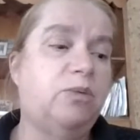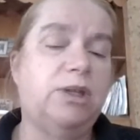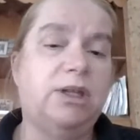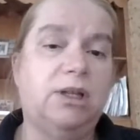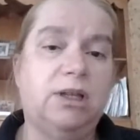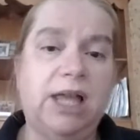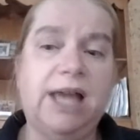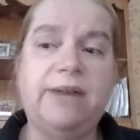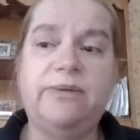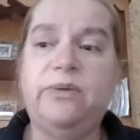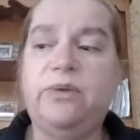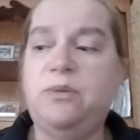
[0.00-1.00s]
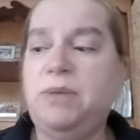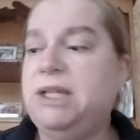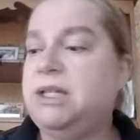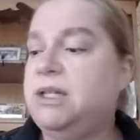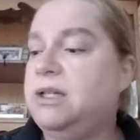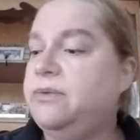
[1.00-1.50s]
with a lot of
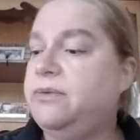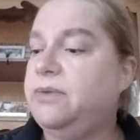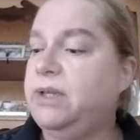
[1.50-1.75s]
information of